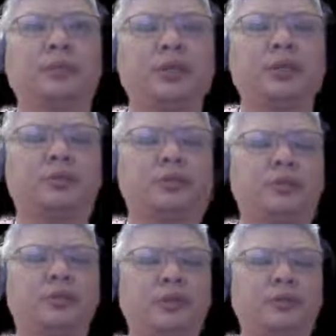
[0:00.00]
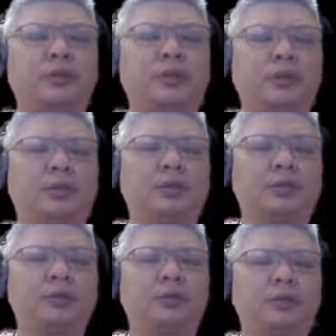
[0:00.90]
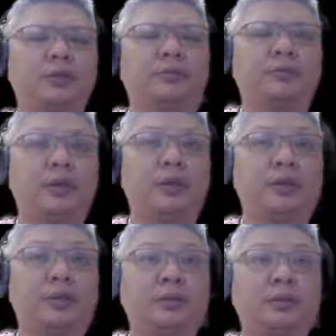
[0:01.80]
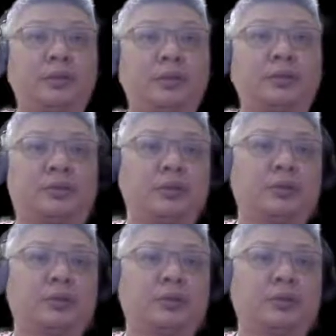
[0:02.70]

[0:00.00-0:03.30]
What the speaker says: C equals to 6 for the savage horse defense.